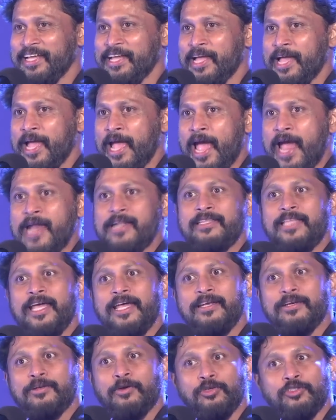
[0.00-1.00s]
And then
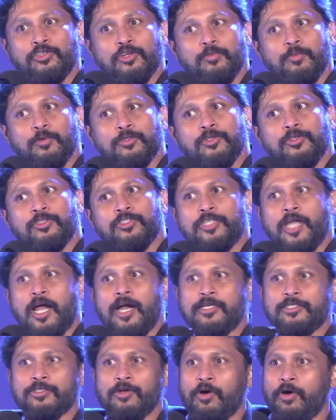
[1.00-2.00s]
kusur-pusur starts
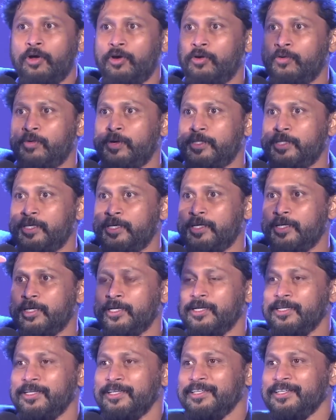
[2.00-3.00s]
all over the
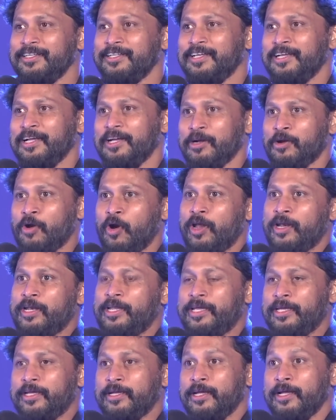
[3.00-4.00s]
colony.
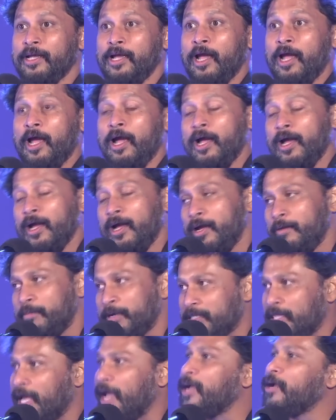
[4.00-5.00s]
But
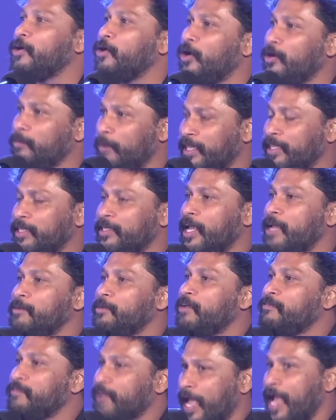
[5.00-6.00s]
thank God, by the time
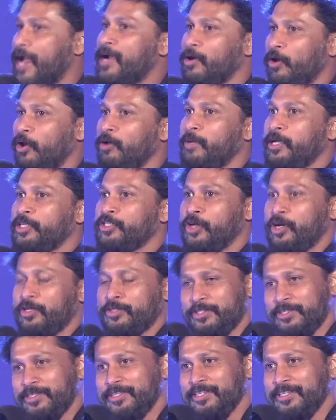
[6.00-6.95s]
I've canned all my shots.